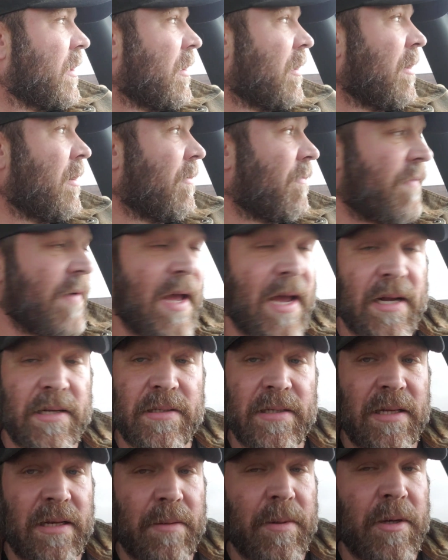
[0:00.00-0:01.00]
And in
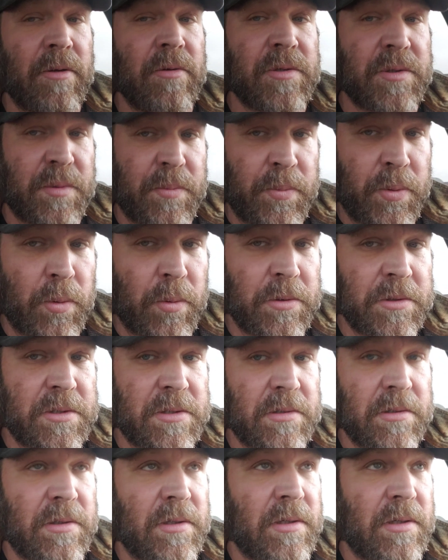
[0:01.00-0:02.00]
fact, anybody who
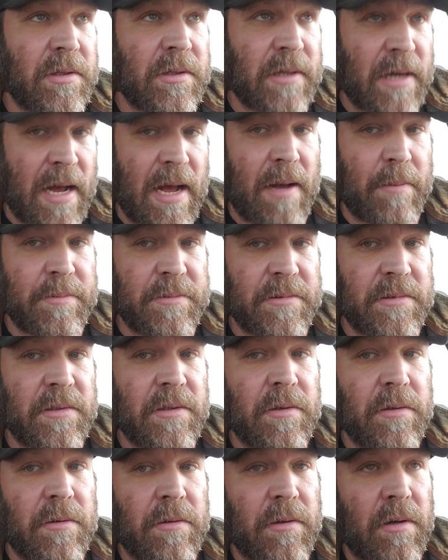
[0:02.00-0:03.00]
supports cops
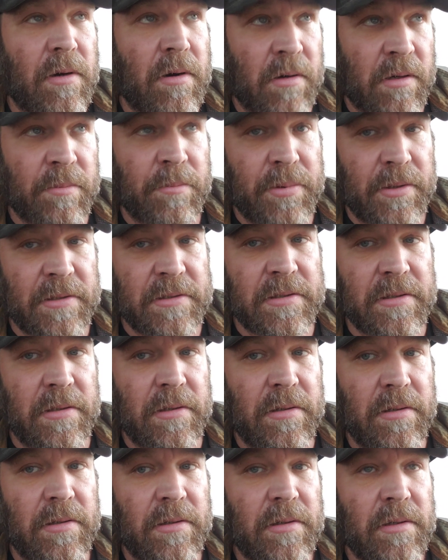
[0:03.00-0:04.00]
are complicit.
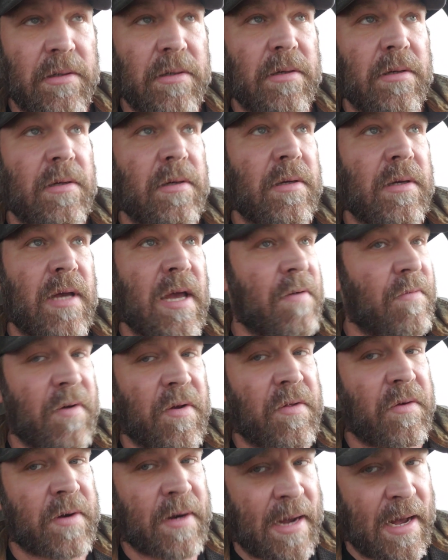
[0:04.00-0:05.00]
Every
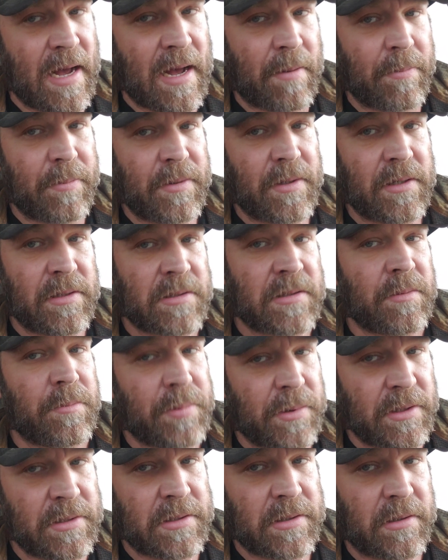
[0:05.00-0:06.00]
other cop is
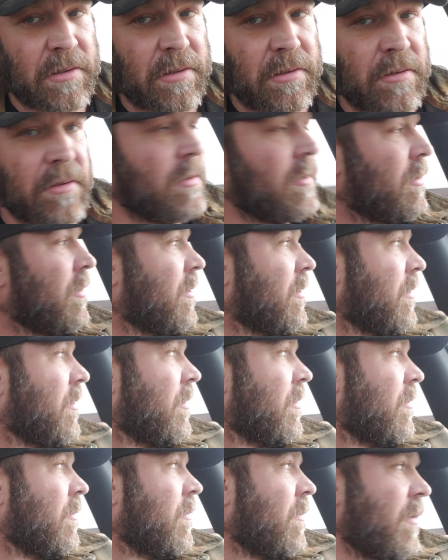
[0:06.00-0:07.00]
complicit.
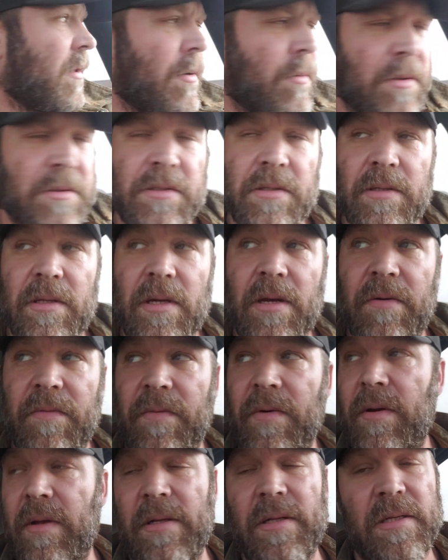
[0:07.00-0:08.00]
Well, they wasn't there
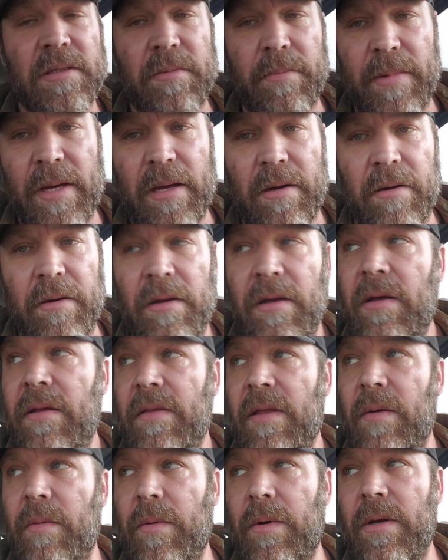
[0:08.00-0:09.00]
for it. It doesn't matter.
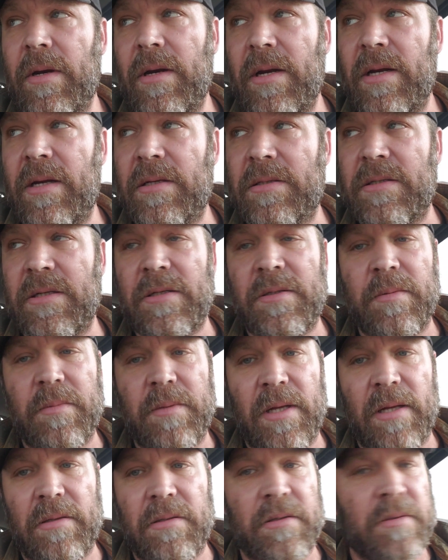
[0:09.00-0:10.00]
They wouldn't exist
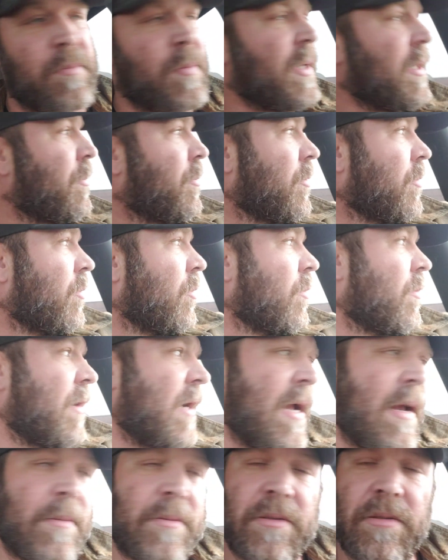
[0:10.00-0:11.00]
without those people who are
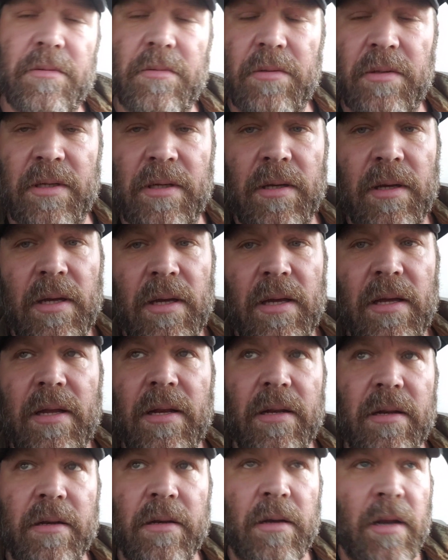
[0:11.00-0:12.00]
absolutely
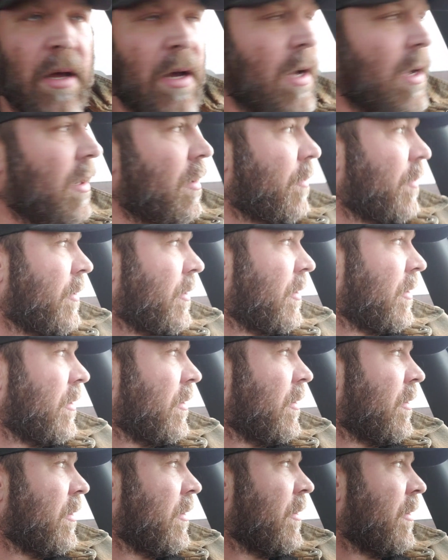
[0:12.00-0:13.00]
numb
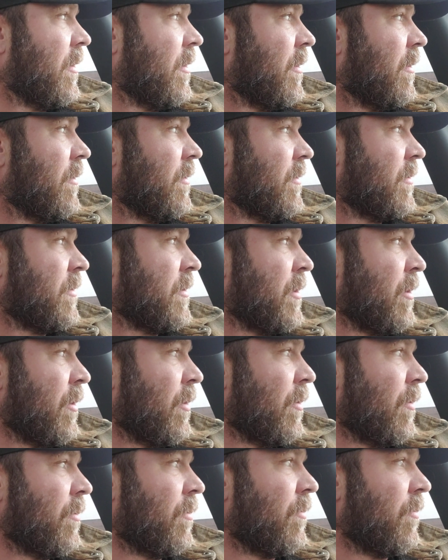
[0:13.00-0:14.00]

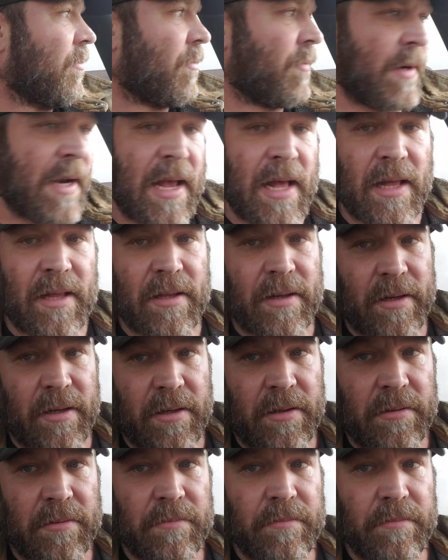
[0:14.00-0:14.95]
to reality.